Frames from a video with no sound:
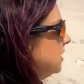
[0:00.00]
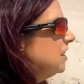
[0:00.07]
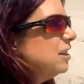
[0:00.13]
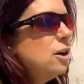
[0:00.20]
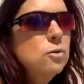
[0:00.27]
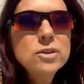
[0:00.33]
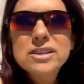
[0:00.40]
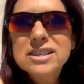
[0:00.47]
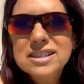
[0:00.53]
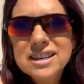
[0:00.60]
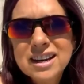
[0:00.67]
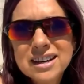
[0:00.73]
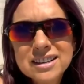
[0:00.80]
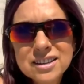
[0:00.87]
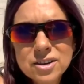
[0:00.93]
I didn't go
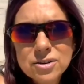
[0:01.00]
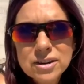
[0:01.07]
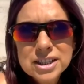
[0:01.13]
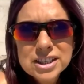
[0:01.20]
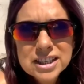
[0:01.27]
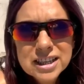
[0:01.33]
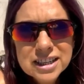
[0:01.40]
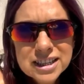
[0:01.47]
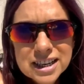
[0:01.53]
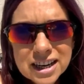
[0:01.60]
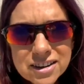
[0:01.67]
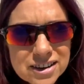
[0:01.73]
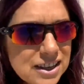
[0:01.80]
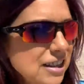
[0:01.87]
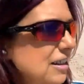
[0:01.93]
inside though. I chickened
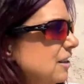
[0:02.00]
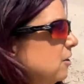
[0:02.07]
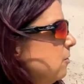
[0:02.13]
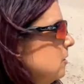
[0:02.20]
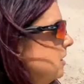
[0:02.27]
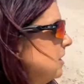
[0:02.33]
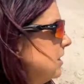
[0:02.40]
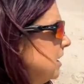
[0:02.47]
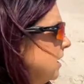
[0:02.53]
out. I didn't go